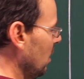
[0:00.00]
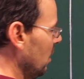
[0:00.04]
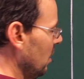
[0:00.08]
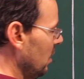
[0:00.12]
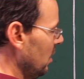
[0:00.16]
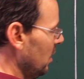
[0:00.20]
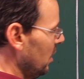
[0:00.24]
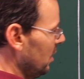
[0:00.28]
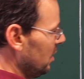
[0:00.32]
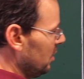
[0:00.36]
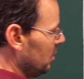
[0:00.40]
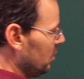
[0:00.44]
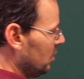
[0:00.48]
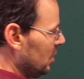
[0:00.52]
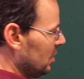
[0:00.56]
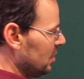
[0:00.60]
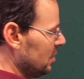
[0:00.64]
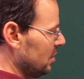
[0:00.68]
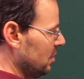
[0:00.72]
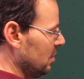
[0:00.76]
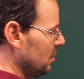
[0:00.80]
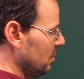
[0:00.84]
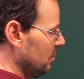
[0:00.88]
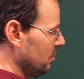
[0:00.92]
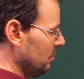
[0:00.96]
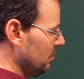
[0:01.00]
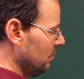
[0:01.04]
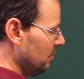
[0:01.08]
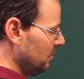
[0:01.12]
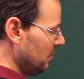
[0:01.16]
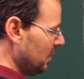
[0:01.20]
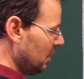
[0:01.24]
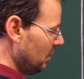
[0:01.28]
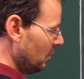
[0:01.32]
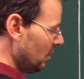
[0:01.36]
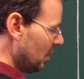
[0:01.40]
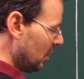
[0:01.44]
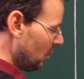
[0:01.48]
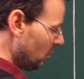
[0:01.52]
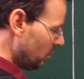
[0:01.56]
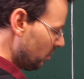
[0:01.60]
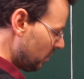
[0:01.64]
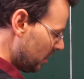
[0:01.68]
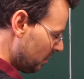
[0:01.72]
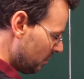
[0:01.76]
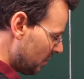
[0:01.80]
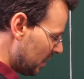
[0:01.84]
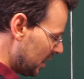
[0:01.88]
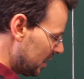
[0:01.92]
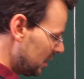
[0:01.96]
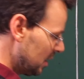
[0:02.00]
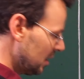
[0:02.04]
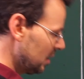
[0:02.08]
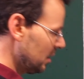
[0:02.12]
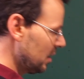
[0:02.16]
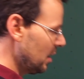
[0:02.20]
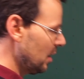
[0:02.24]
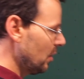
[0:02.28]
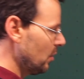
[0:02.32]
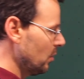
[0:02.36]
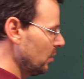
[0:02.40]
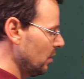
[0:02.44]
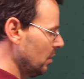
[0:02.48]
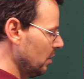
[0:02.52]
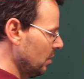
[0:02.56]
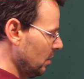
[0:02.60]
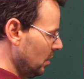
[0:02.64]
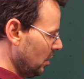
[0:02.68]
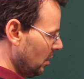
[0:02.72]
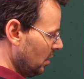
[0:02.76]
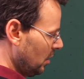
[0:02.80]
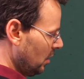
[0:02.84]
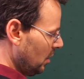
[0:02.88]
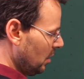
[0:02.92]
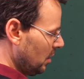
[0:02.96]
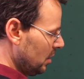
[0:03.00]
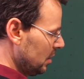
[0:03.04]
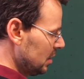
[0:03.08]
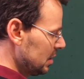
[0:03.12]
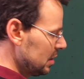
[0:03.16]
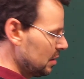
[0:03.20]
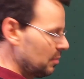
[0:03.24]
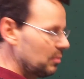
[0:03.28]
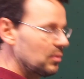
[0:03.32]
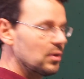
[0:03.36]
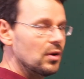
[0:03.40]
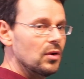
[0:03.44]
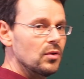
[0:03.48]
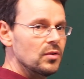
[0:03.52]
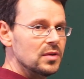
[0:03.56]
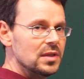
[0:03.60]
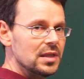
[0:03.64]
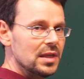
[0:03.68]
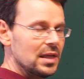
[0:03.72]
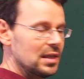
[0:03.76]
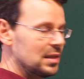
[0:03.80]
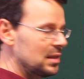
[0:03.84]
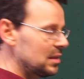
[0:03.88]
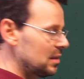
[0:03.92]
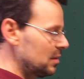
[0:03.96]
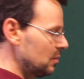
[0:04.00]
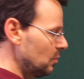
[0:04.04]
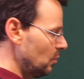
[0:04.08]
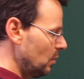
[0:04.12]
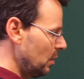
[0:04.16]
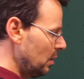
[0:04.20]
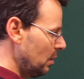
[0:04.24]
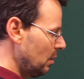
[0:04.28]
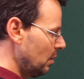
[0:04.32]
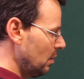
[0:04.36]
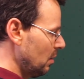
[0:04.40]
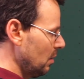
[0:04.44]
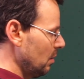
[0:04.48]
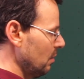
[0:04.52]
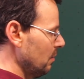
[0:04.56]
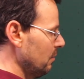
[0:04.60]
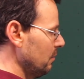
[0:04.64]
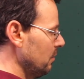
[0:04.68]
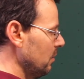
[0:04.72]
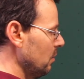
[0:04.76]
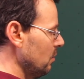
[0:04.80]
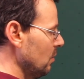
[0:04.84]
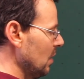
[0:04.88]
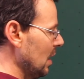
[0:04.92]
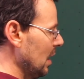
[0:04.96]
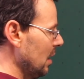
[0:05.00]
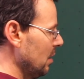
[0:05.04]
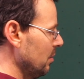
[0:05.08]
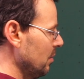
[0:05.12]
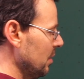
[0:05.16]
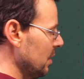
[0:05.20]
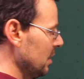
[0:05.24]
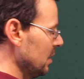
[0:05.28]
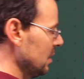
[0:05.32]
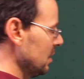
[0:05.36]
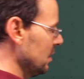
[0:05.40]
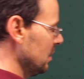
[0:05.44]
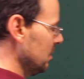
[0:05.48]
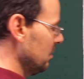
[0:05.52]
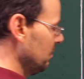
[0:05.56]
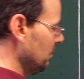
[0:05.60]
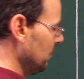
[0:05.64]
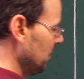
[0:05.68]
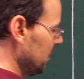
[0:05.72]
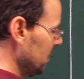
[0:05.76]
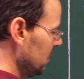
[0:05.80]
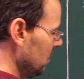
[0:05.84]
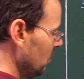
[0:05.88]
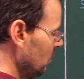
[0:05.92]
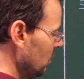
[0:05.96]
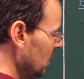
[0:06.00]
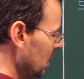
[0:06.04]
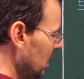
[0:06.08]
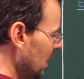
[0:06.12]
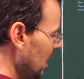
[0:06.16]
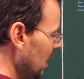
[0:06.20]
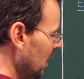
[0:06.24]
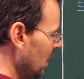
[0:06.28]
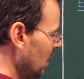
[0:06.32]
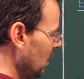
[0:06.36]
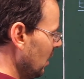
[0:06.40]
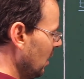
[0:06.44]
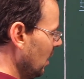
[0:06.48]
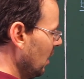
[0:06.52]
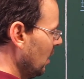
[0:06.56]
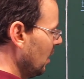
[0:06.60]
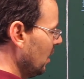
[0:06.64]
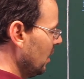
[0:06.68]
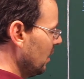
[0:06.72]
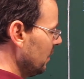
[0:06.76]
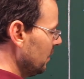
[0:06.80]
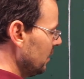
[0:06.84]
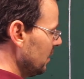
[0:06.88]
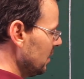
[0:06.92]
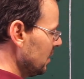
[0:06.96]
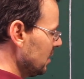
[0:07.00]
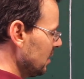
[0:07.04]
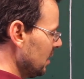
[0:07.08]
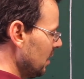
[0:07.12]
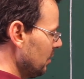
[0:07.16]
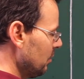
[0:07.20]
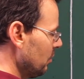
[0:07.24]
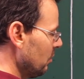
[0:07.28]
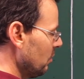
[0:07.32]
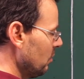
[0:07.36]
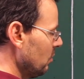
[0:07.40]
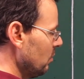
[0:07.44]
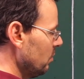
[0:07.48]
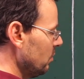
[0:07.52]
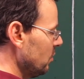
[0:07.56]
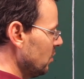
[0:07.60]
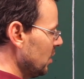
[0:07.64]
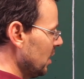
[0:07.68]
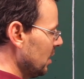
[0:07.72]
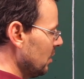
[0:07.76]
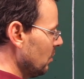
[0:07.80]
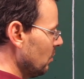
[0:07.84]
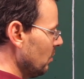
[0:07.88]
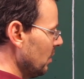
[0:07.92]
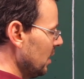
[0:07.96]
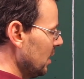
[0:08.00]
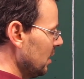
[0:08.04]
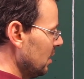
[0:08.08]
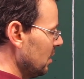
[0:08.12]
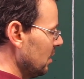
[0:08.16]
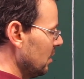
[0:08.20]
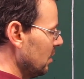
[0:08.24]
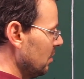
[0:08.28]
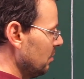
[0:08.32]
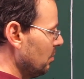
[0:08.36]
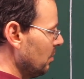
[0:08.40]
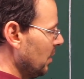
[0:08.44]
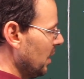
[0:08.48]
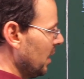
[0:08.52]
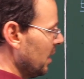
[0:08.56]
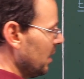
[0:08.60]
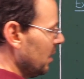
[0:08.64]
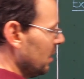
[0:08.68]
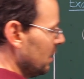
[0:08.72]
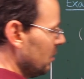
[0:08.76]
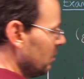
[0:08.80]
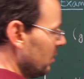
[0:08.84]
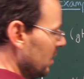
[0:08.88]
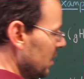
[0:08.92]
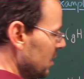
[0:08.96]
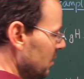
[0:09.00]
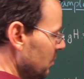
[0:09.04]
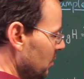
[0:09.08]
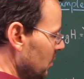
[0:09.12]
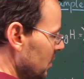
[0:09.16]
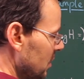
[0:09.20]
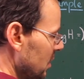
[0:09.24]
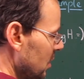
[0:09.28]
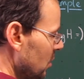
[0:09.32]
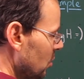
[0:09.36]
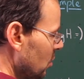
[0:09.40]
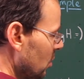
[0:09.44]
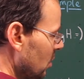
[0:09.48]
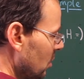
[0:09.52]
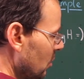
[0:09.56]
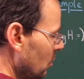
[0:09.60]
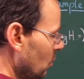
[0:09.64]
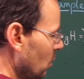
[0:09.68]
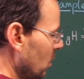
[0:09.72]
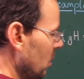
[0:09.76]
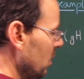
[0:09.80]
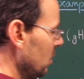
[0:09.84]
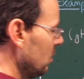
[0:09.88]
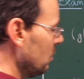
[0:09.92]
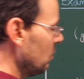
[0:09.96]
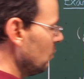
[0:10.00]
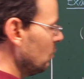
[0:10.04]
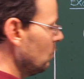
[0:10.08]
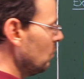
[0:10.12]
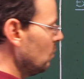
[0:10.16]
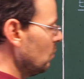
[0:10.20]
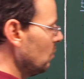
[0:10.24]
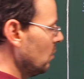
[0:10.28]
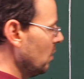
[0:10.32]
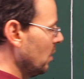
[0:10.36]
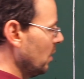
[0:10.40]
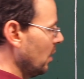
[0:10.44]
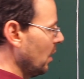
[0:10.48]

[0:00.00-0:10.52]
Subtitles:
And just figure out by writing down some cosets with a few elements. So we take the subgroup generated by a transposition 1, 2